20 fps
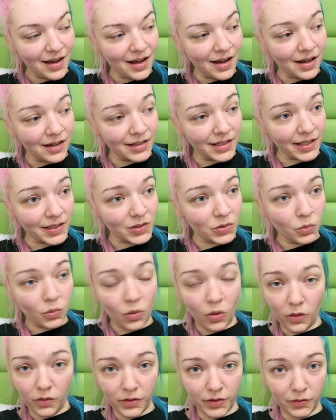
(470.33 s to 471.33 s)
and get some
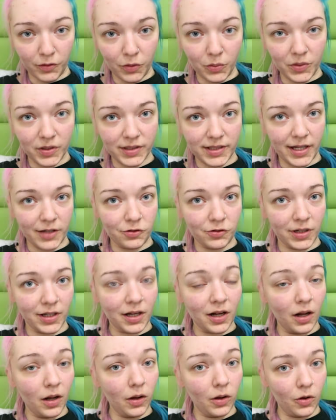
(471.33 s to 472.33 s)
water for the room, because I
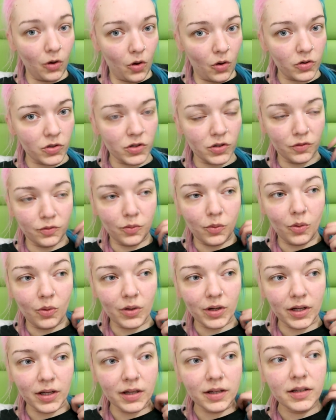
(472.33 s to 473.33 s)
drink a lot of
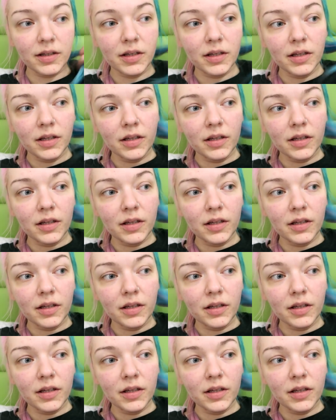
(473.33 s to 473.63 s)
water.